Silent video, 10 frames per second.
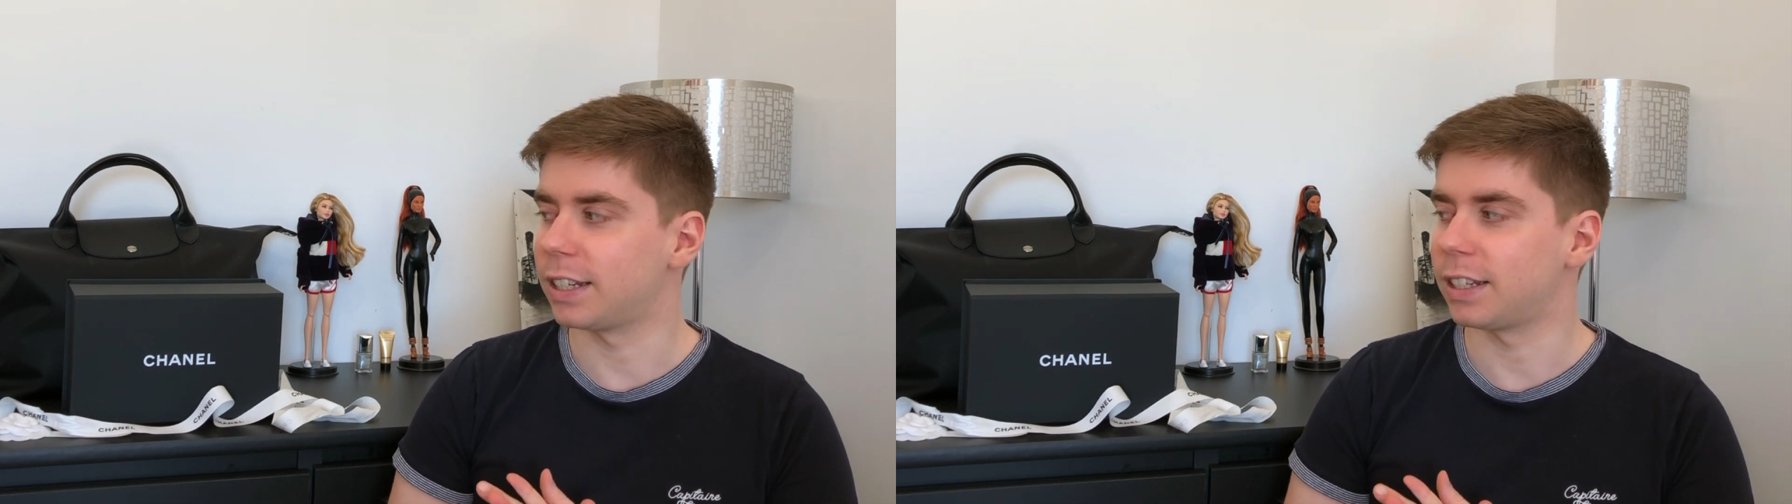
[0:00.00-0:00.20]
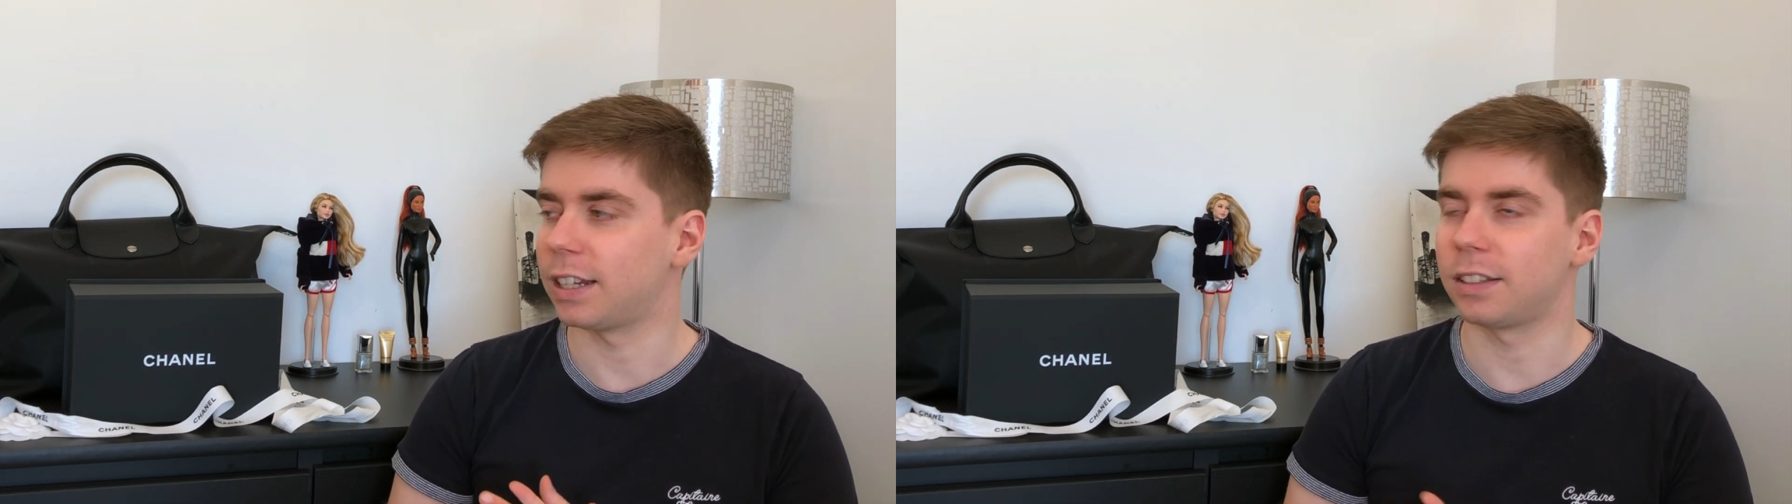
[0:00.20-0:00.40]

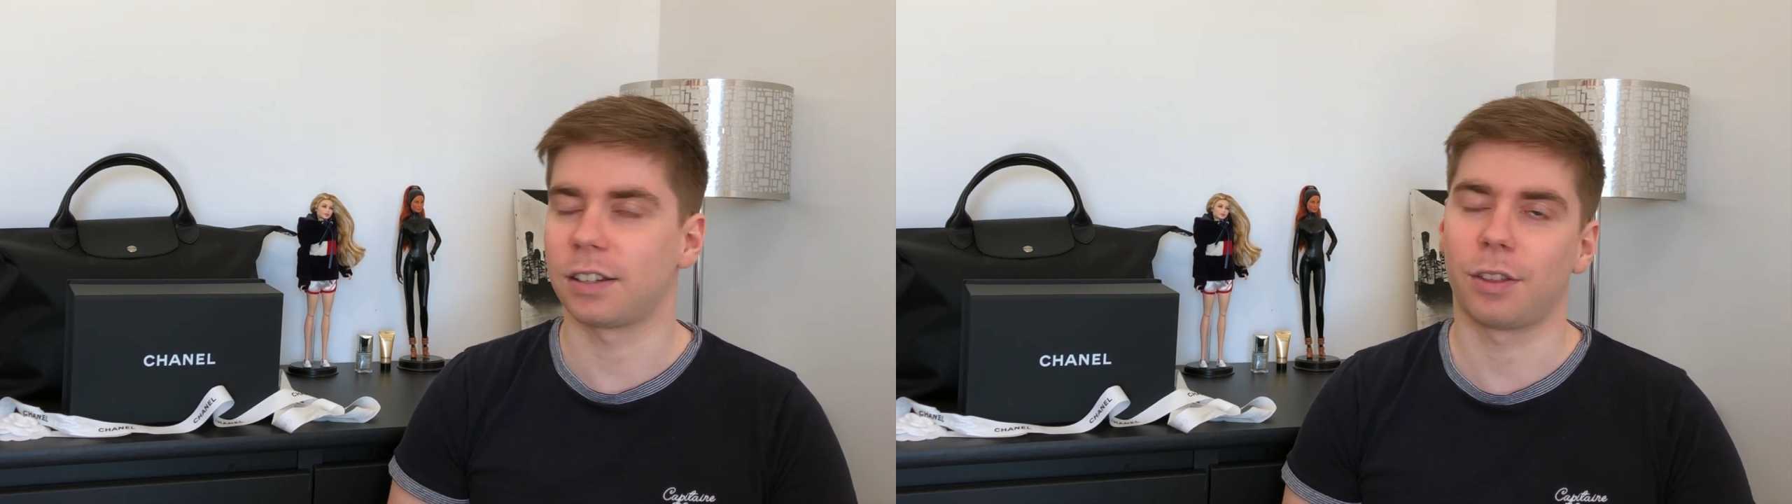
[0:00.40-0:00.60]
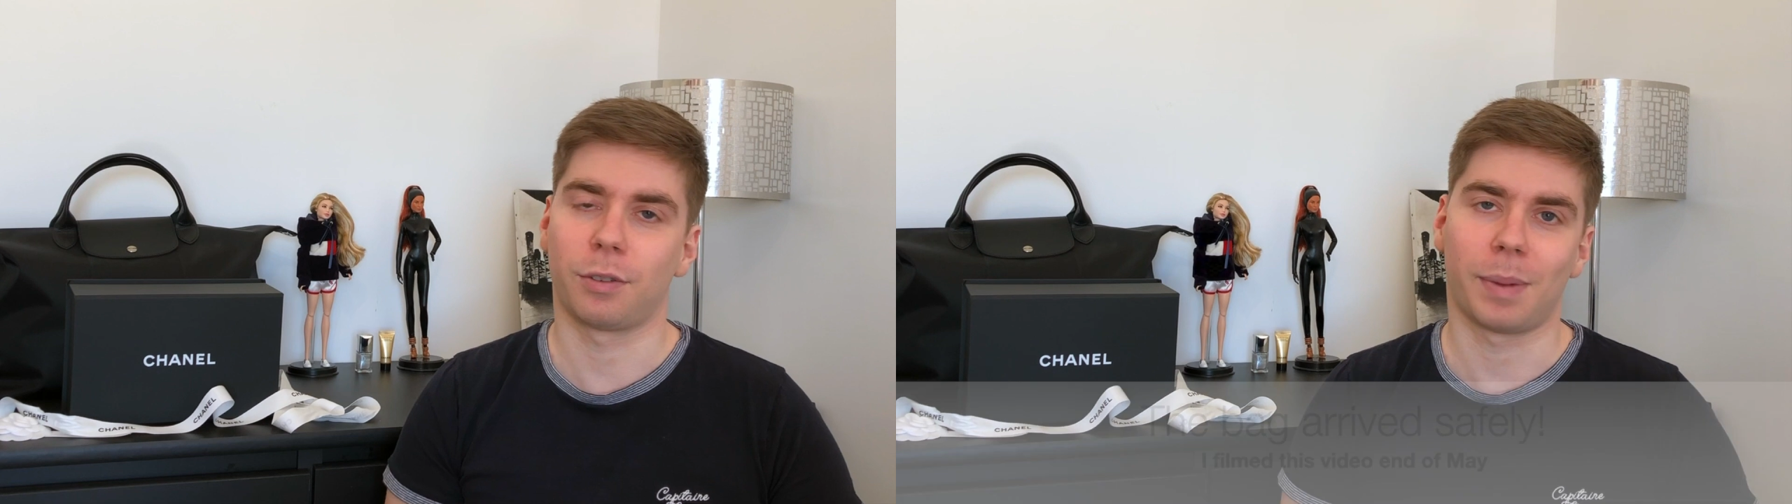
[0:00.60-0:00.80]
sent
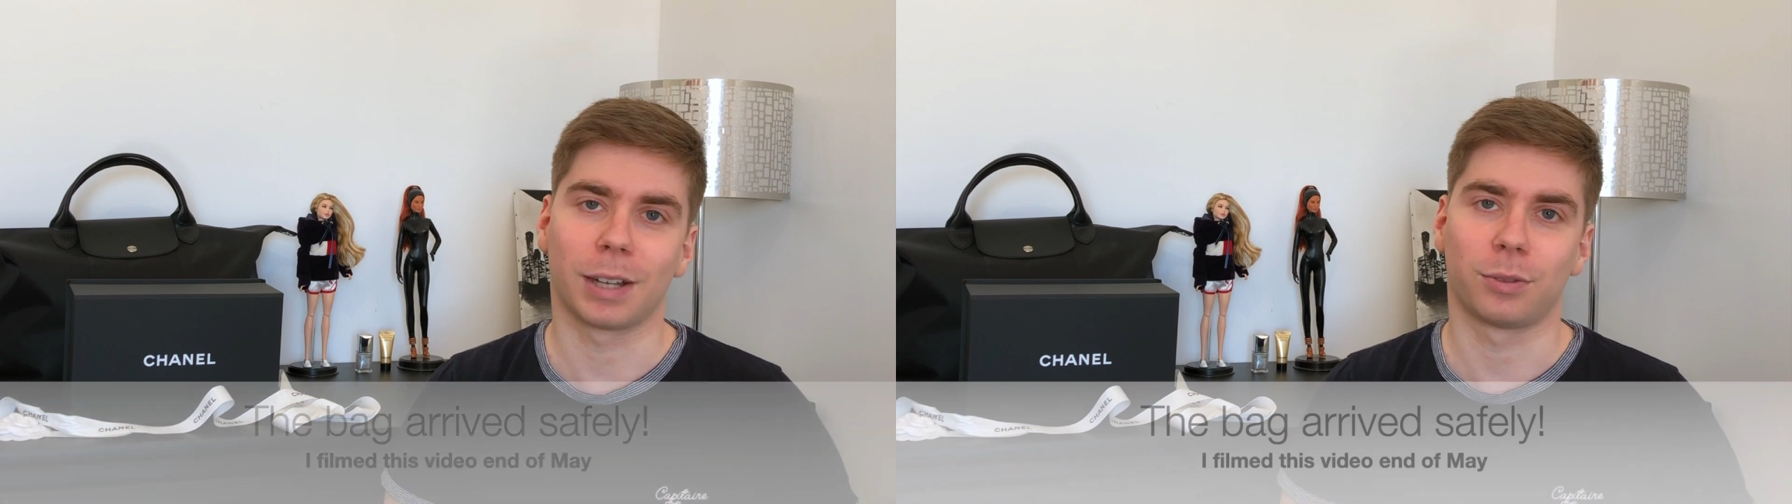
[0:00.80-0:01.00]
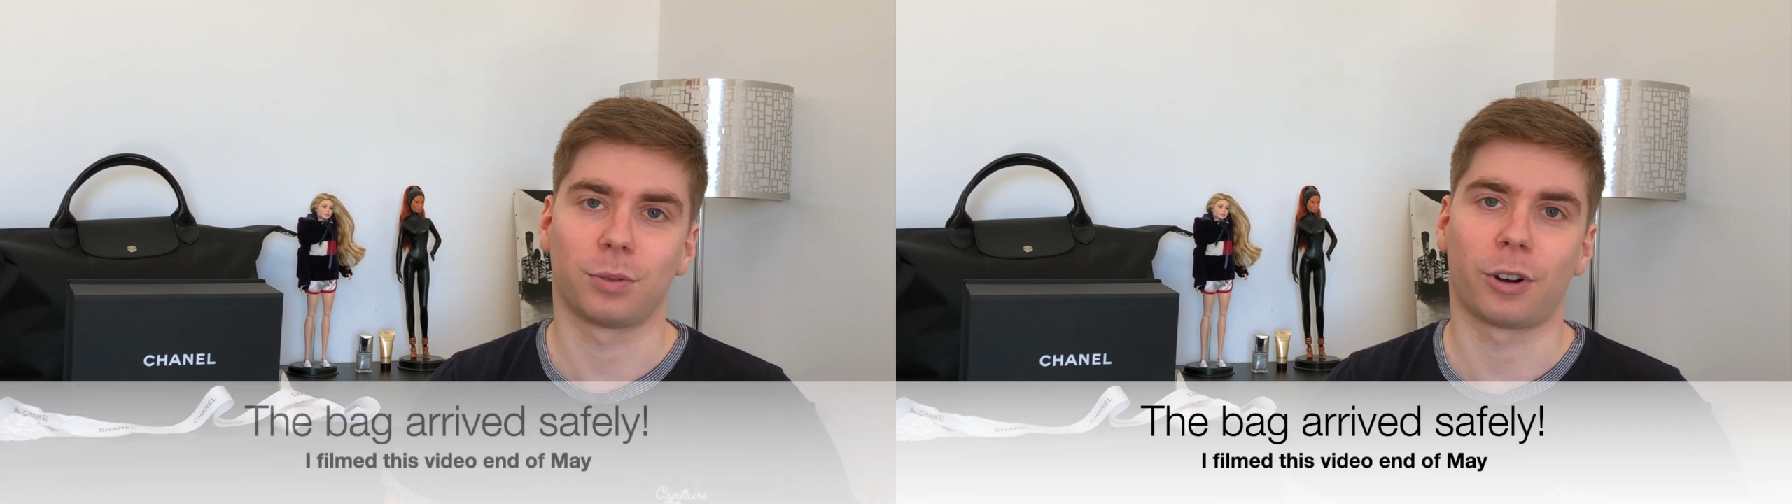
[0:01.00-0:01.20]
the
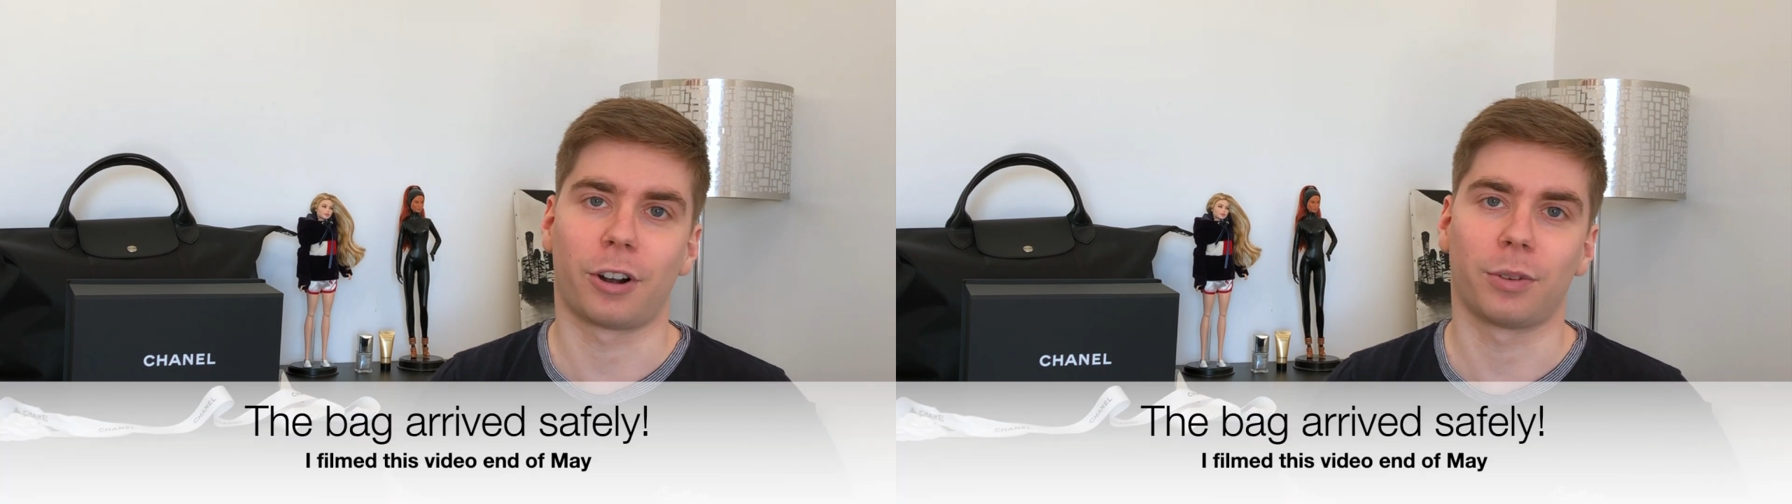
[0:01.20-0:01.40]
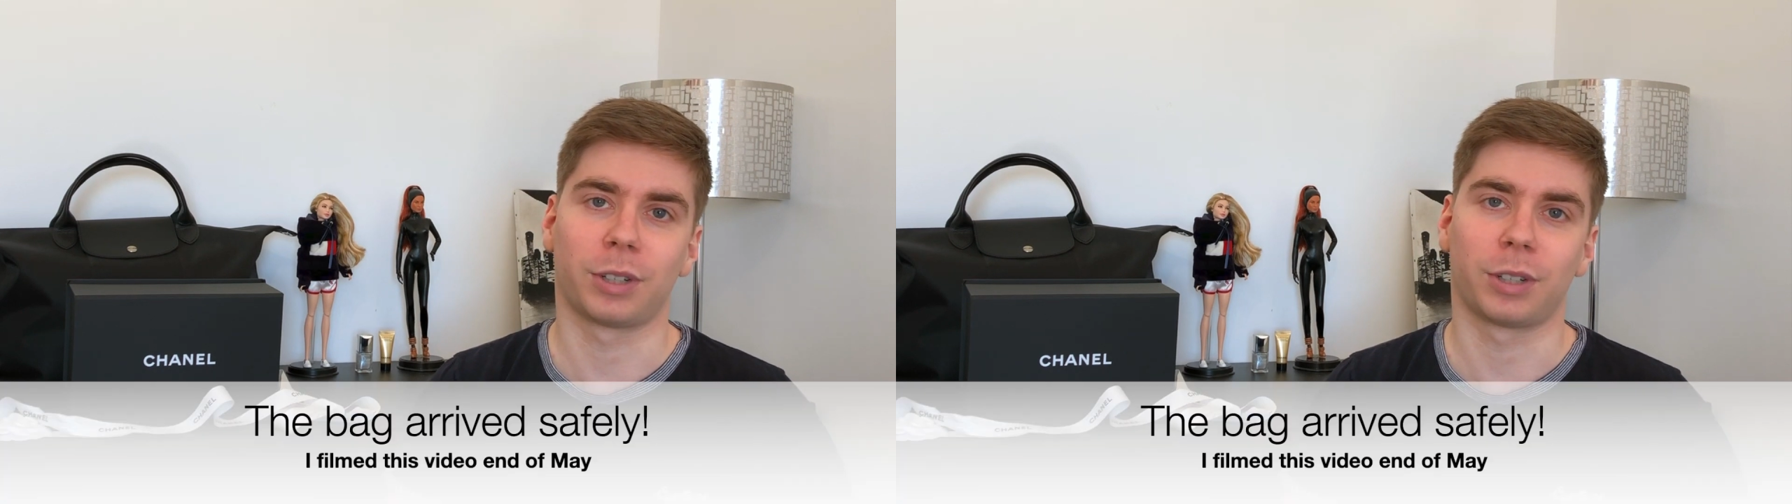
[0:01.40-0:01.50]
bag to her,